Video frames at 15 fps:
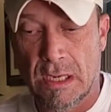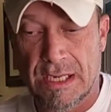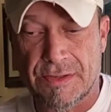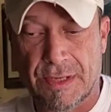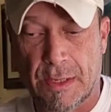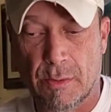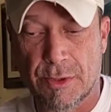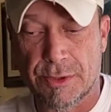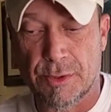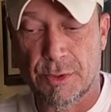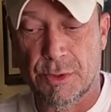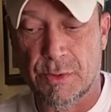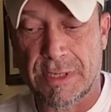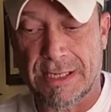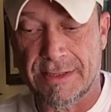it's like once you
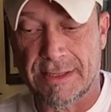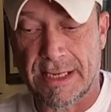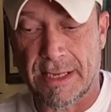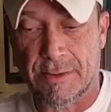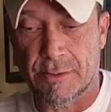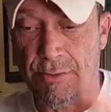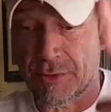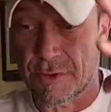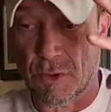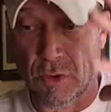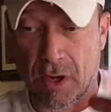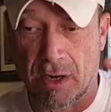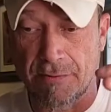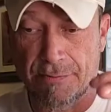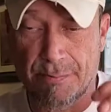two get together, there's a
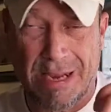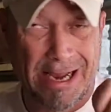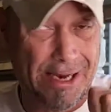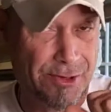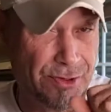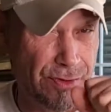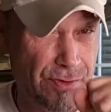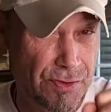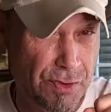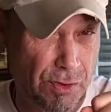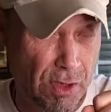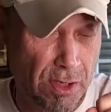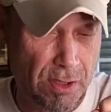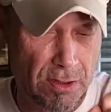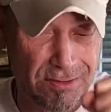lot of passion, there's a lot